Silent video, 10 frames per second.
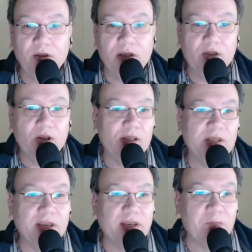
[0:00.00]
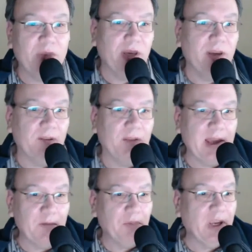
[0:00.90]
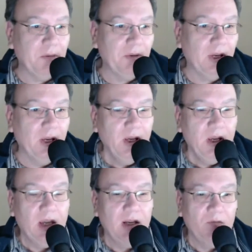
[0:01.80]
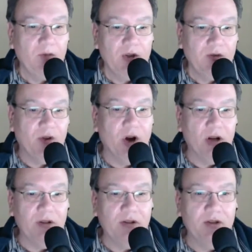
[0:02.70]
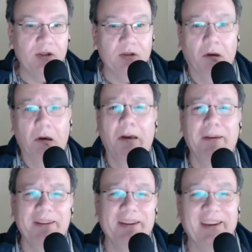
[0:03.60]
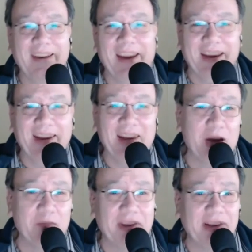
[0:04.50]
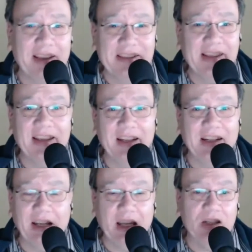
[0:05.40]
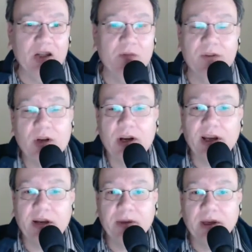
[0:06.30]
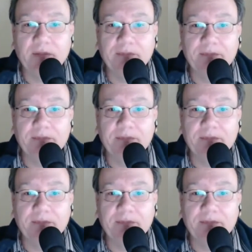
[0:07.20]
It's like being that baby, and then when you fall, you just go, oh, I can't get up, and that's it, and you never try to get up again.